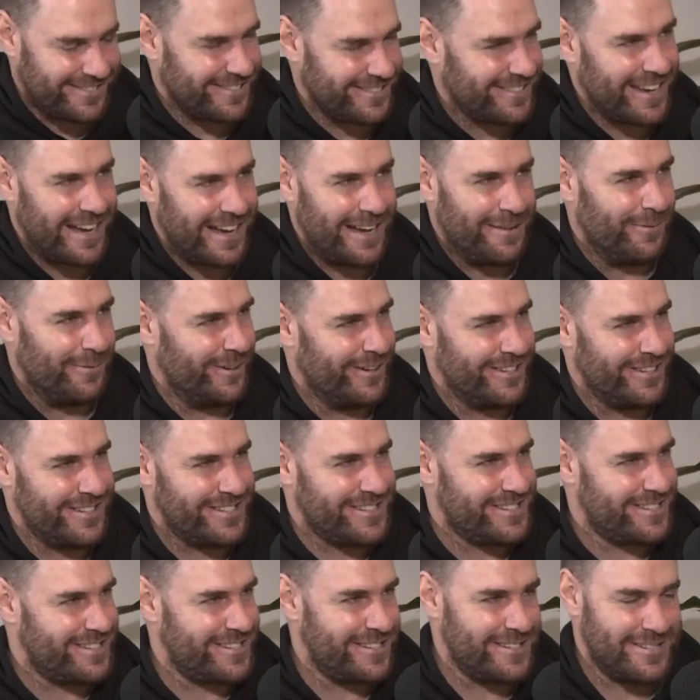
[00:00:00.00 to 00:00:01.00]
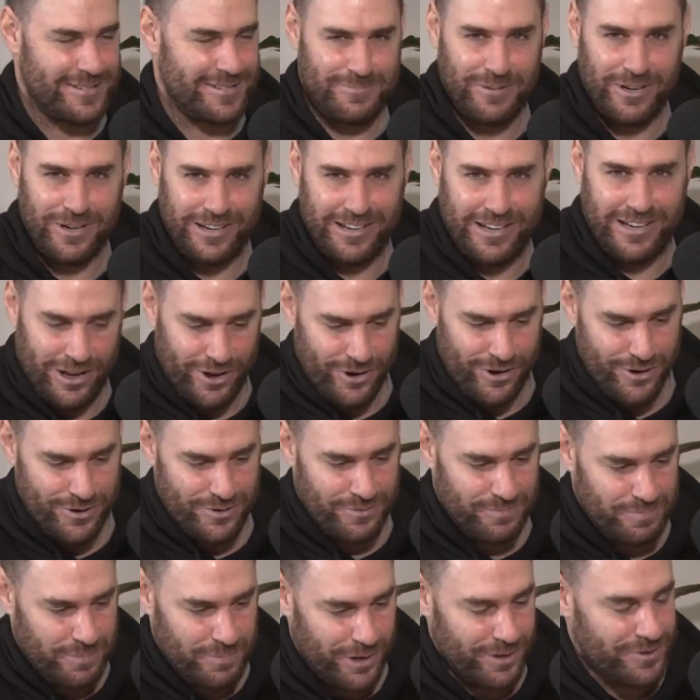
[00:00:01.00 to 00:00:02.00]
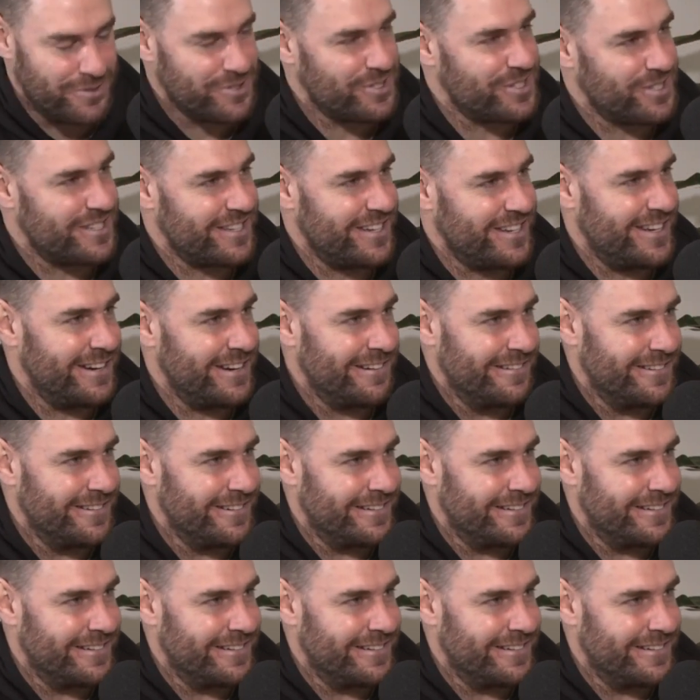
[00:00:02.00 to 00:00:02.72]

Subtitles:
come on, there's some low posts there.